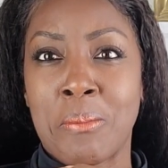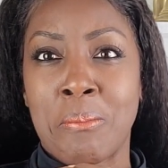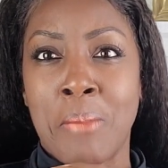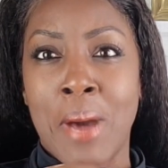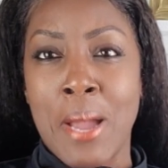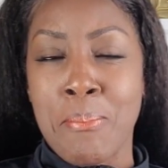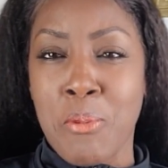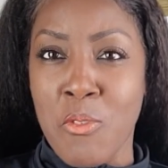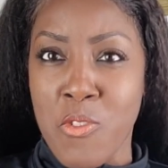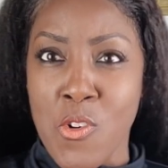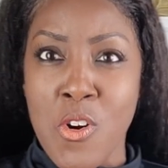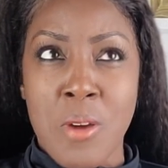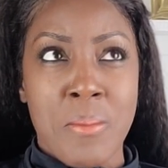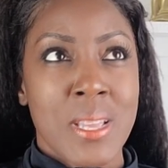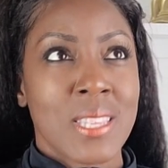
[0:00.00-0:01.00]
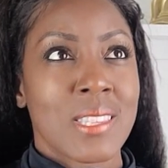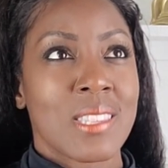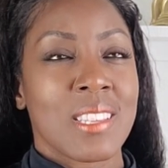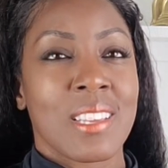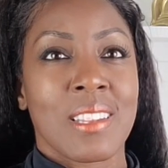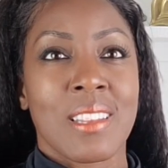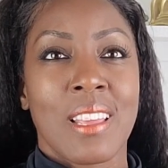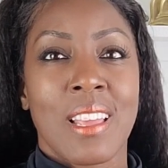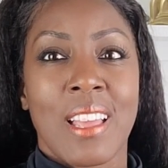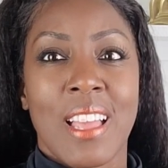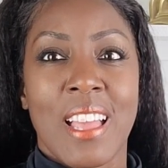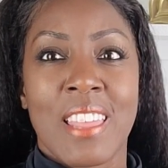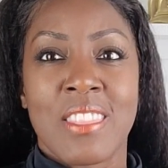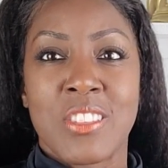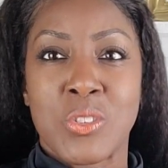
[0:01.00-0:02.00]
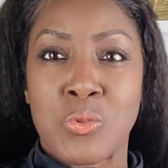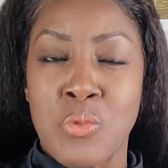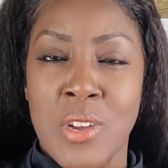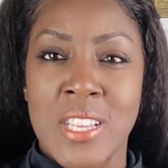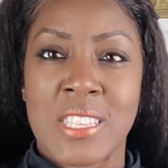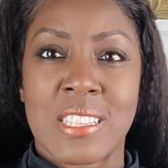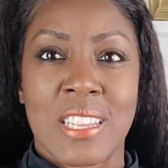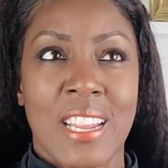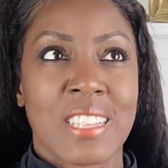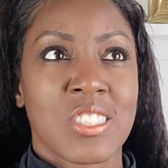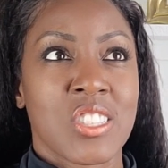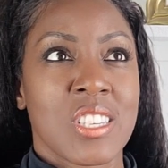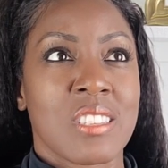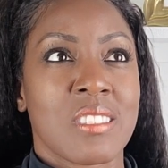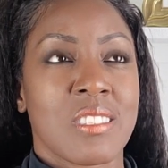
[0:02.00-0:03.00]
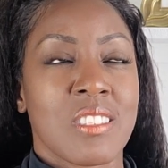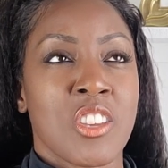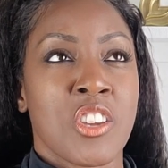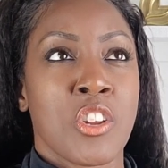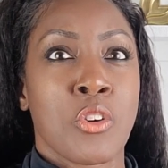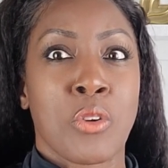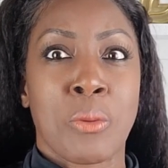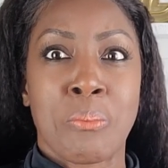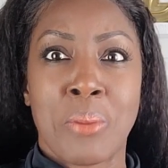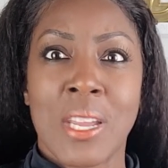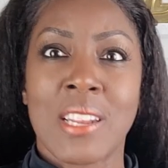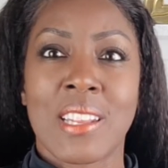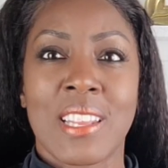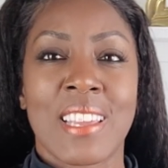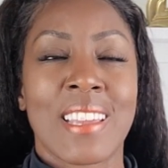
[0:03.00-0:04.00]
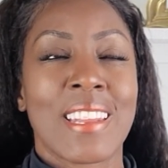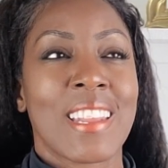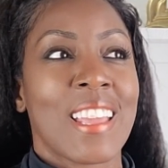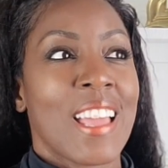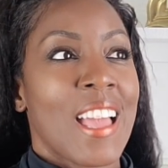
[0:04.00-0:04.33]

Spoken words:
my performance and this race that I just, competed in.